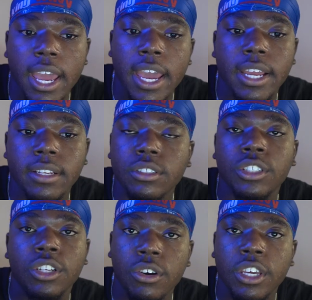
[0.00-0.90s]
and
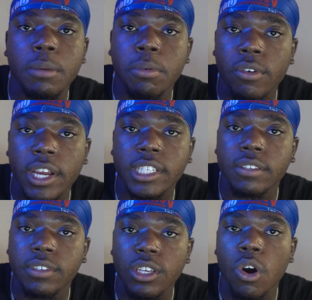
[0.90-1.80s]
keep
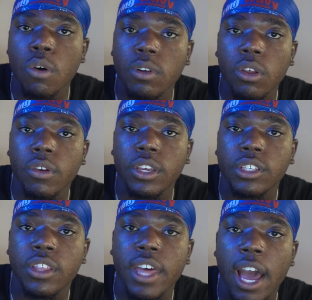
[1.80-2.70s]
progressively overloading
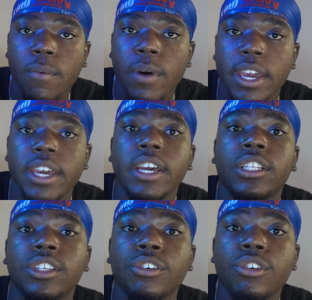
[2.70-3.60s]
to that way
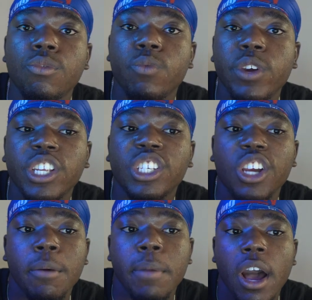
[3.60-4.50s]
till you reach
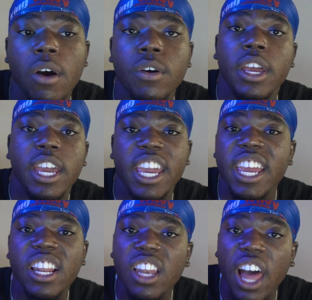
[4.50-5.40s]
about
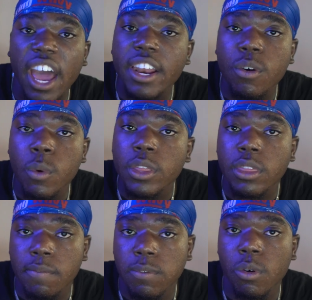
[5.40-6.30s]
in line with
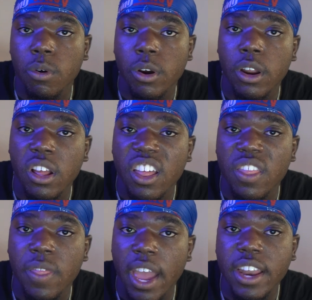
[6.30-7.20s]
the floor.
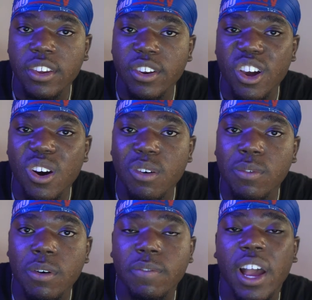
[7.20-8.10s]
Then
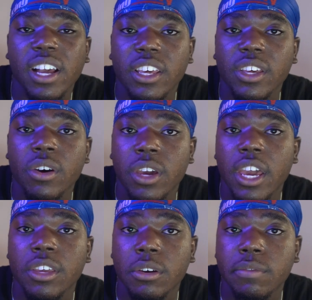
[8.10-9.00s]
for a fact, like,
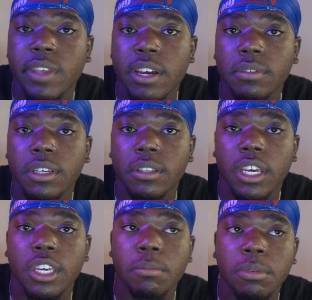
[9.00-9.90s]
okay, you've
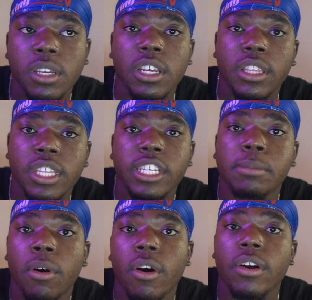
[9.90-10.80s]
definitely completed this
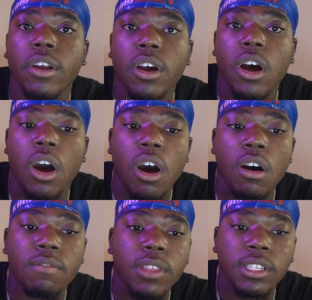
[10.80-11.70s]
part
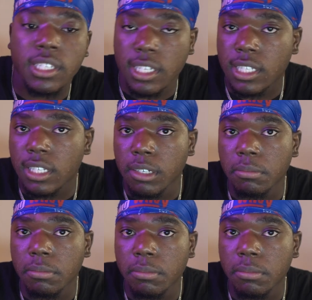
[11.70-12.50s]
of the system.